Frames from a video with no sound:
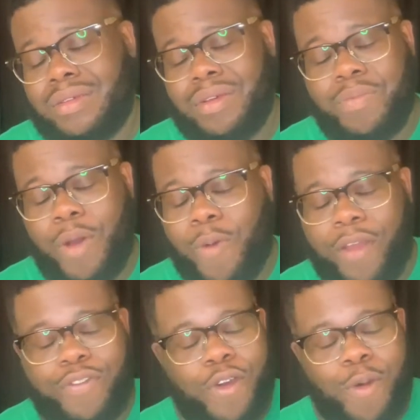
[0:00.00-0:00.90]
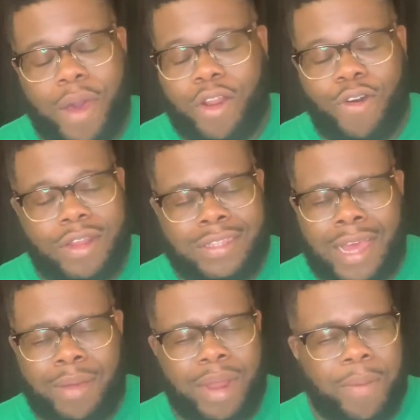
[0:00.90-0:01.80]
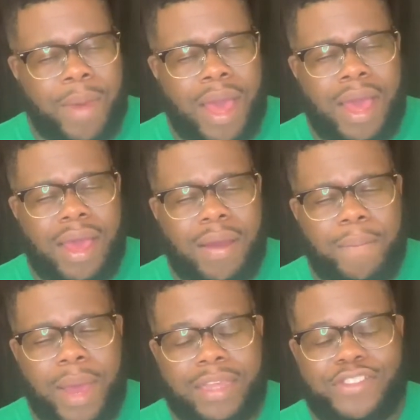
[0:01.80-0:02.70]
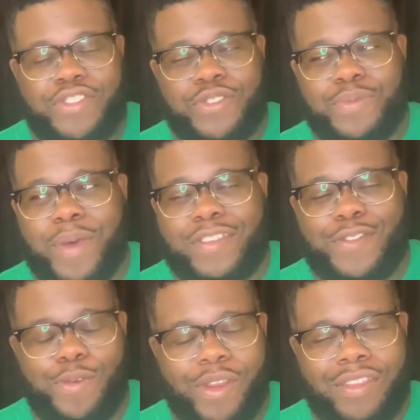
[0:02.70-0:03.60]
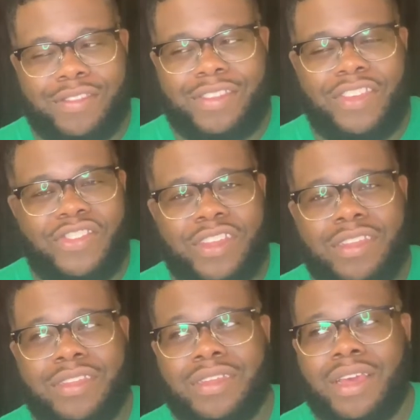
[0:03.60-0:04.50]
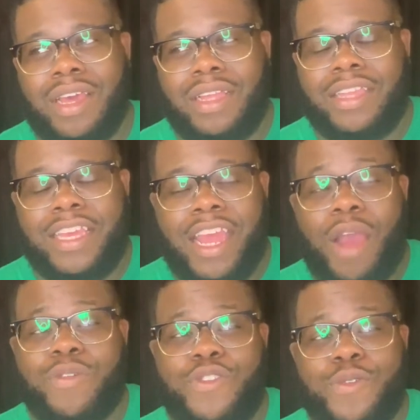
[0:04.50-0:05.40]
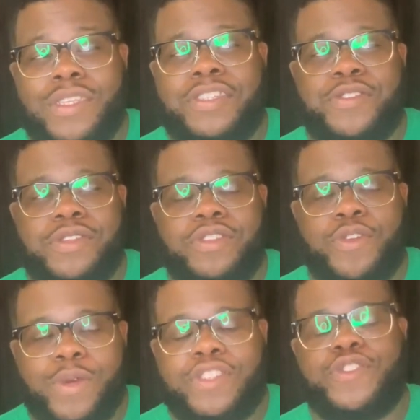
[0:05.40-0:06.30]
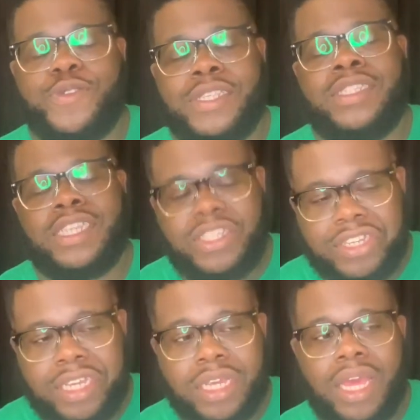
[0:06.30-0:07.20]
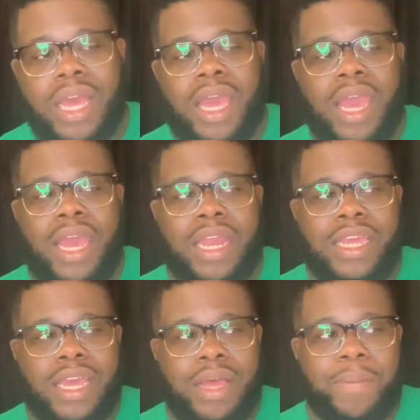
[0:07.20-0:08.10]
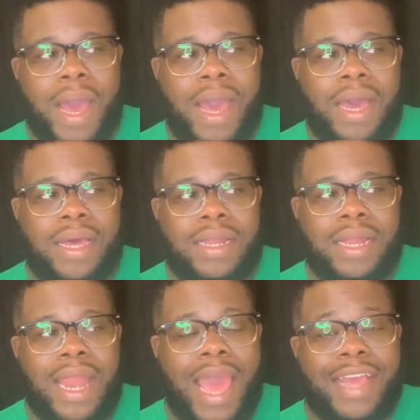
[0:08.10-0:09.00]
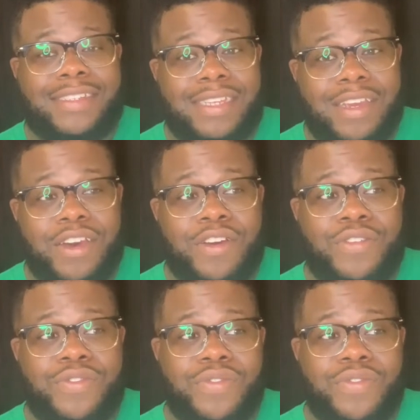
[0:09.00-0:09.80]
my wife talk about it all the time. Like my student teaching, the year I was doing student teaching, and my last year of